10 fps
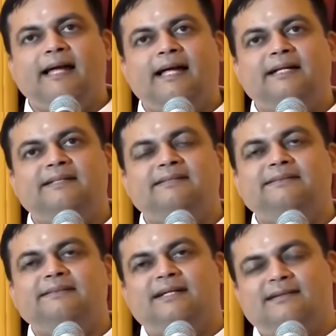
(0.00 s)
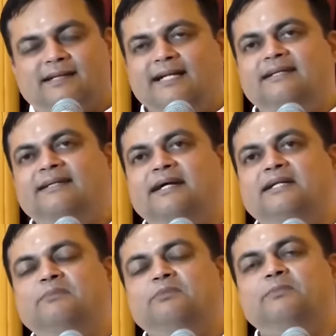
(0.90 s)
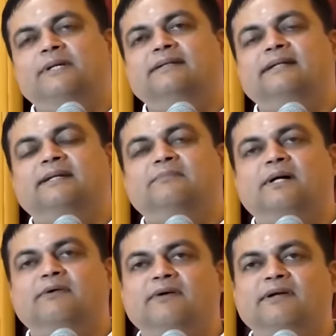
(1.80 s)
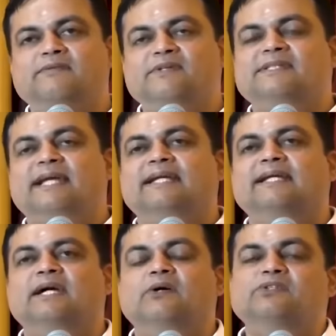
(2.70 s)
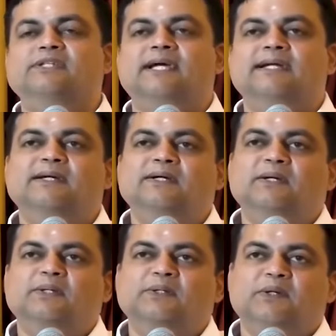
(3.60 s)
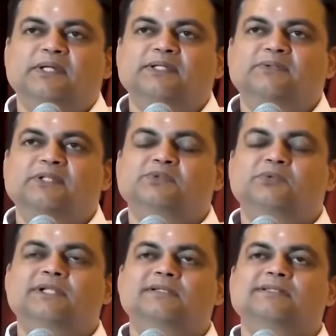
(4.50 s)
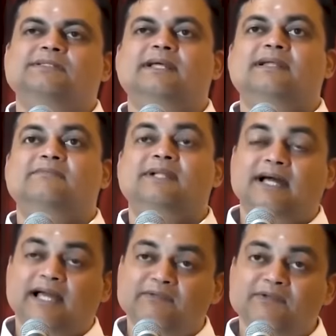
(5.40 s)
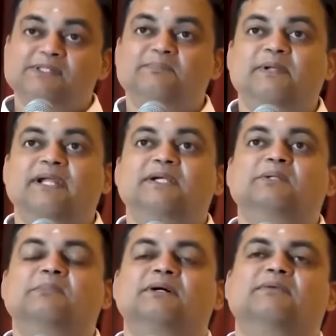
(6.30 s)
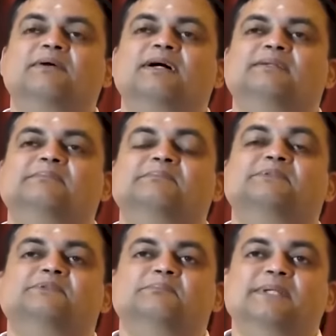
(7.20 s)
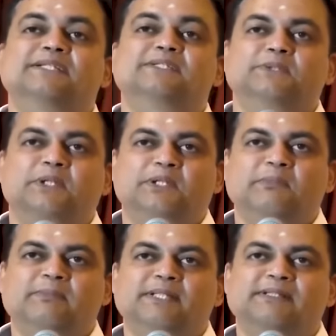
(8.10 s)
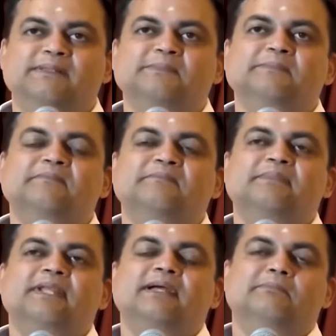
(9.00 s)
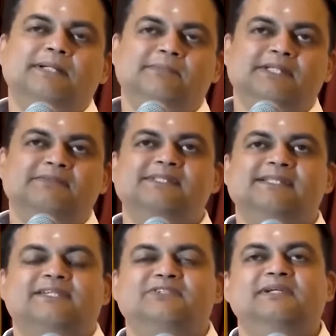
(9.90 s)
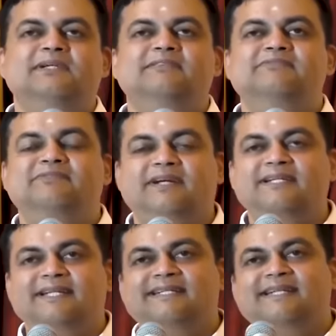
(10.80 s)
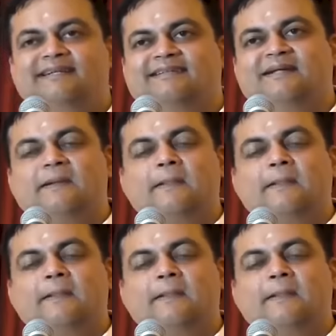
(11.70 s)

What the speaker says: And right at the moment that Bhagwan was standing outside talking to the students, and when I was praying to Bhagwan to please talk to my mother was actually fainting there,